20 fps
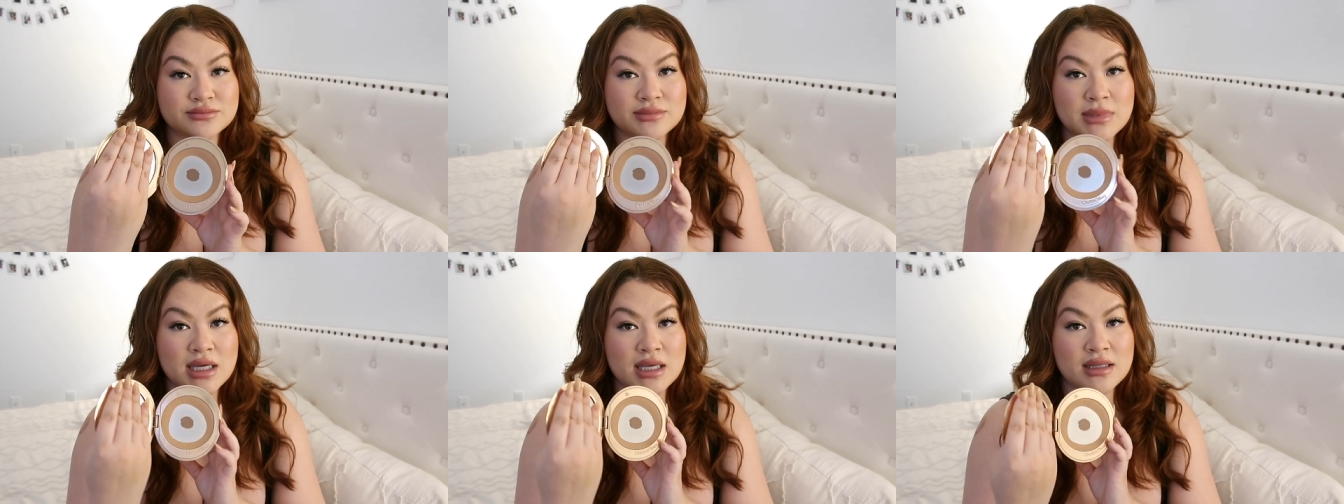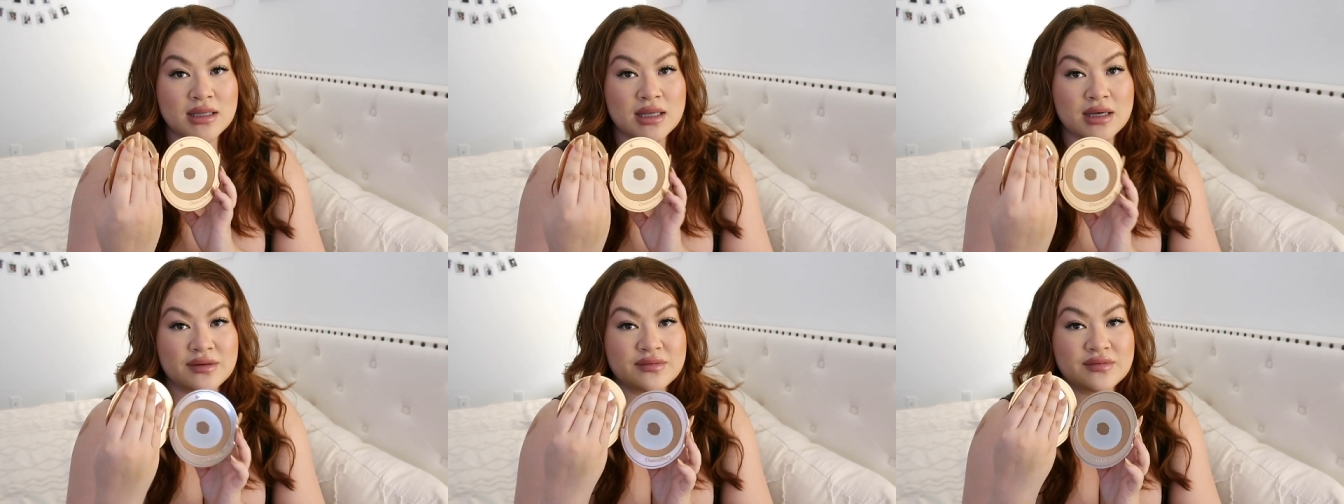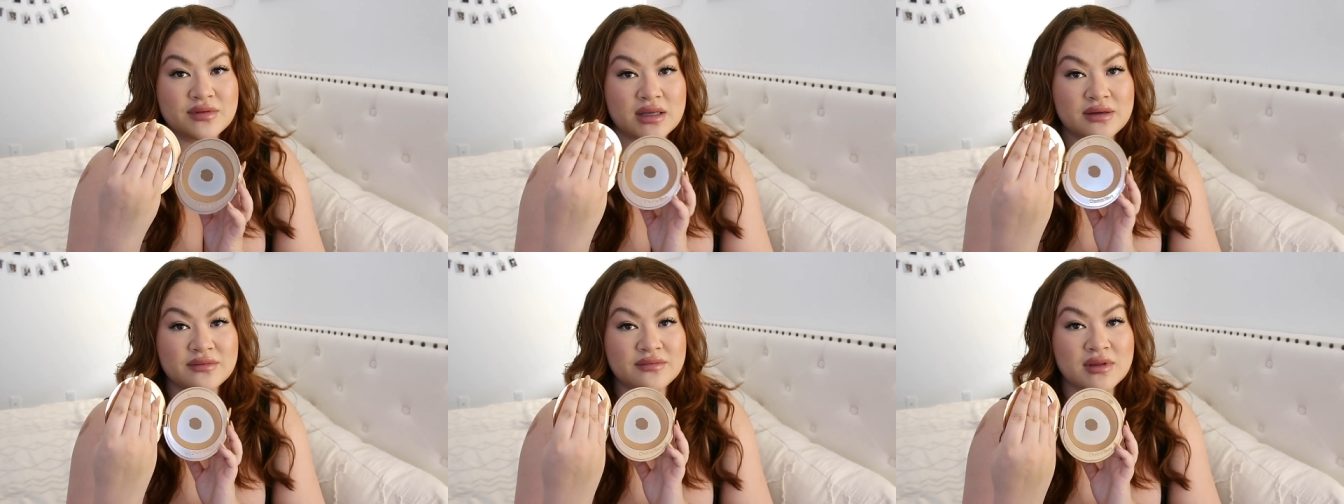I love,
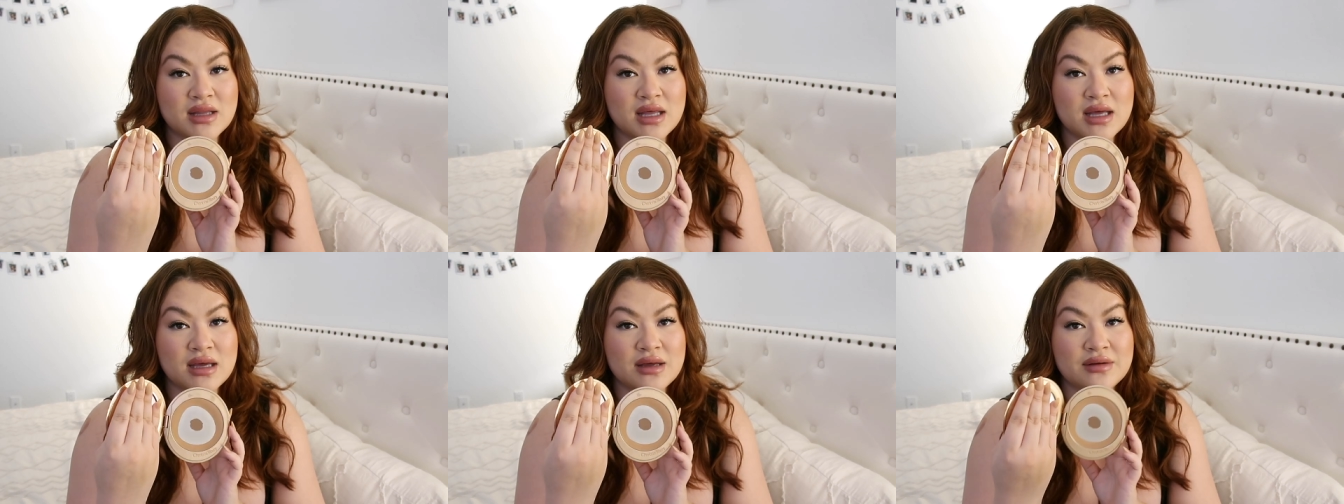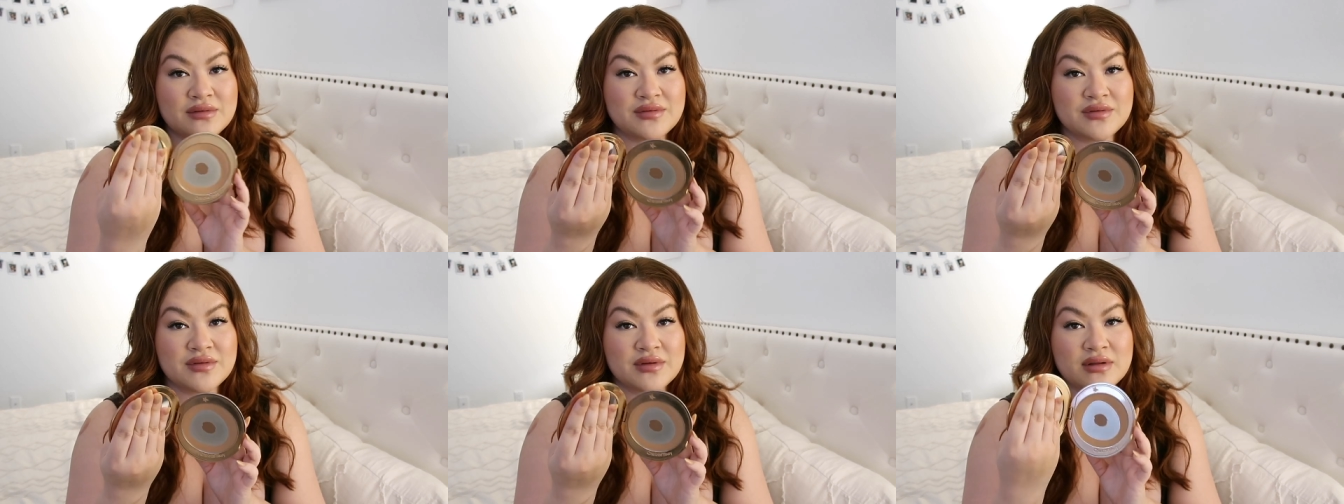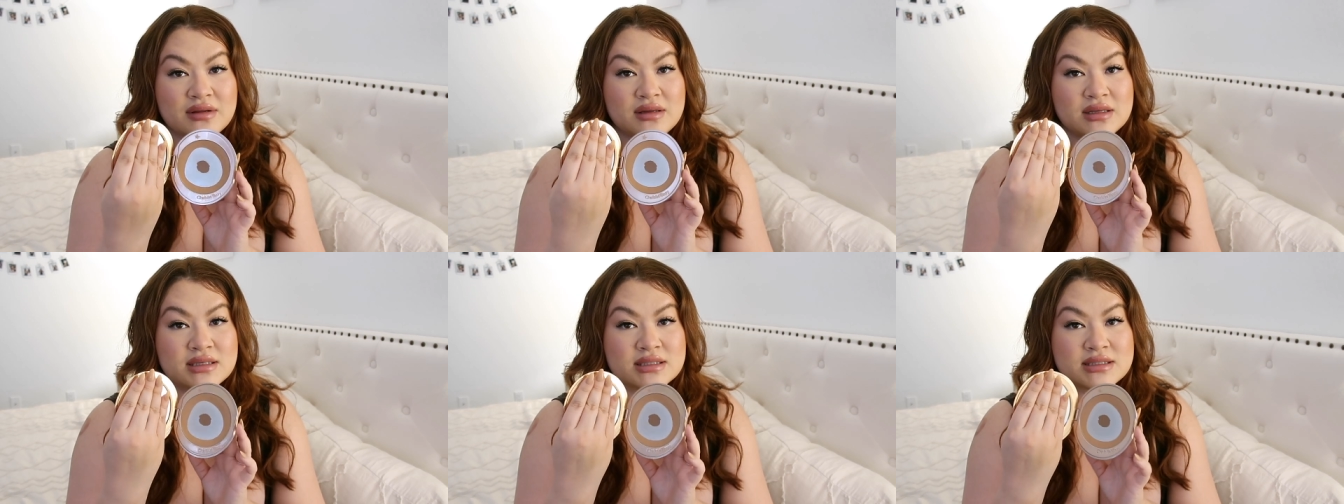love, love
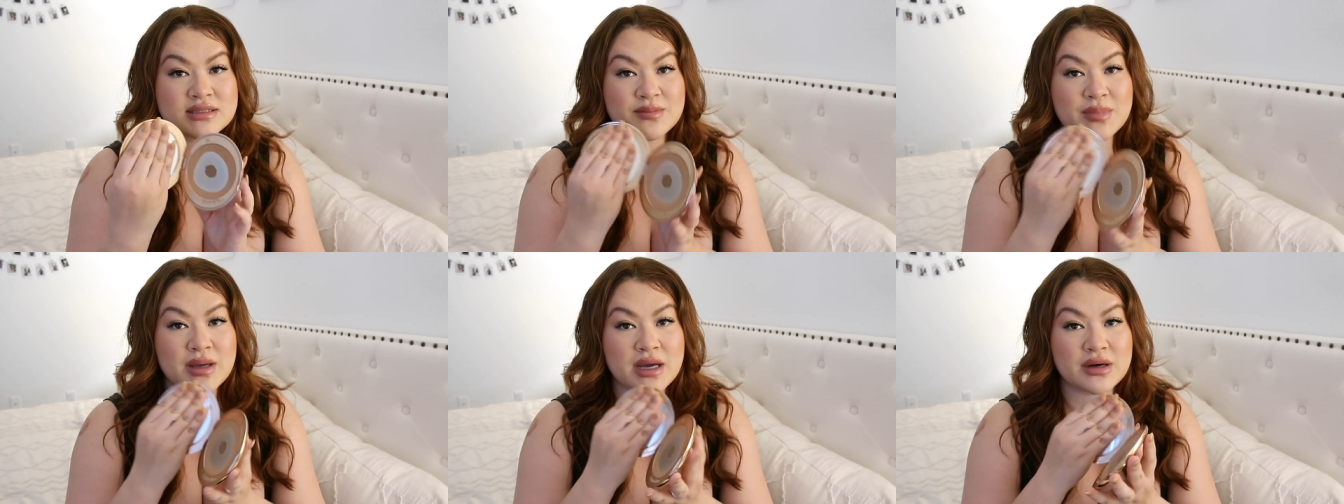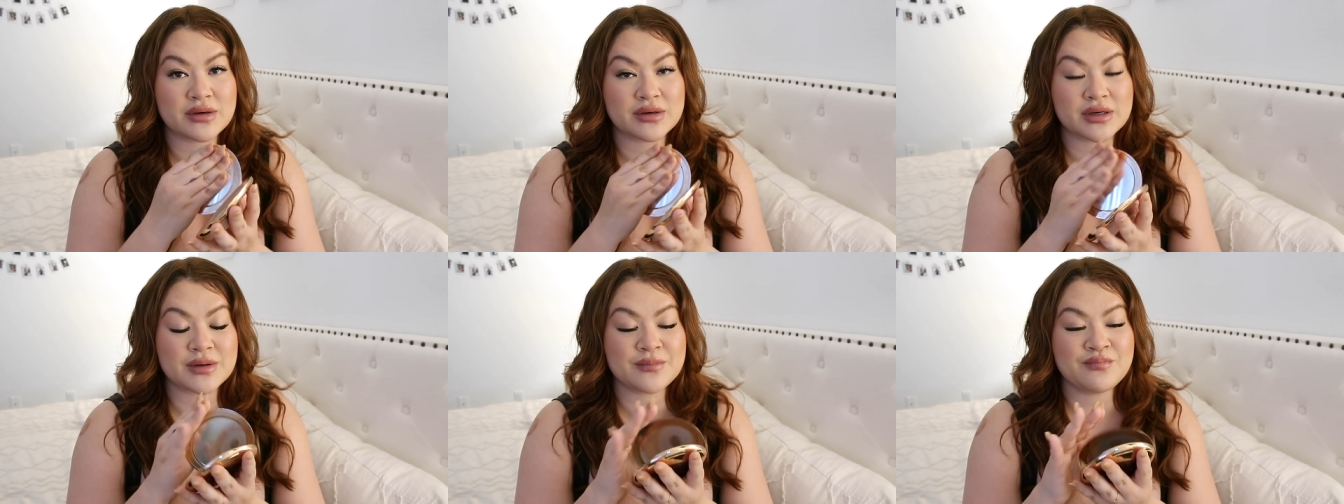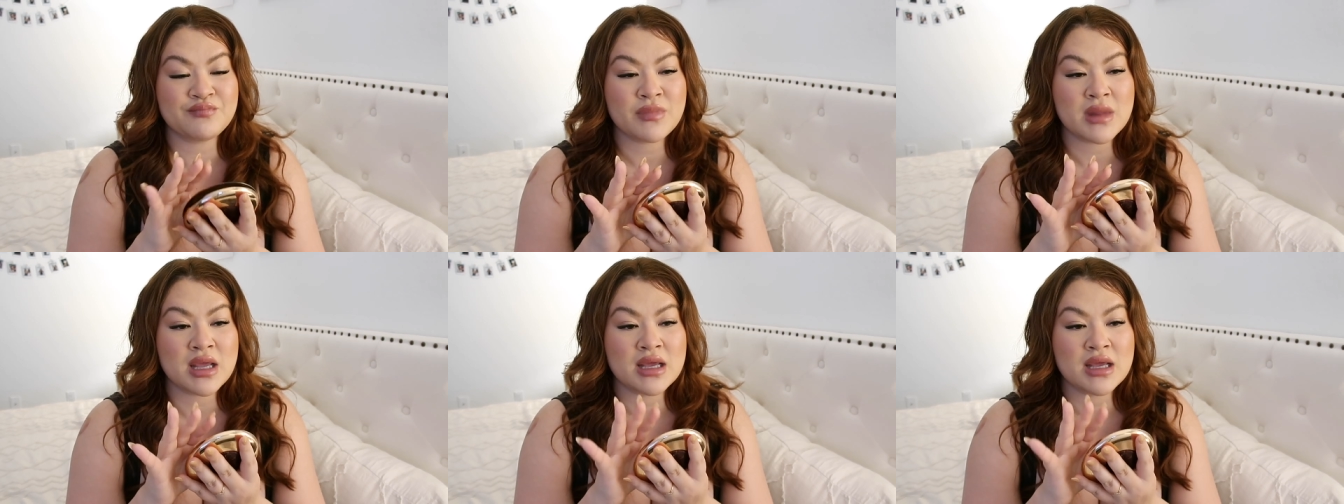this powder.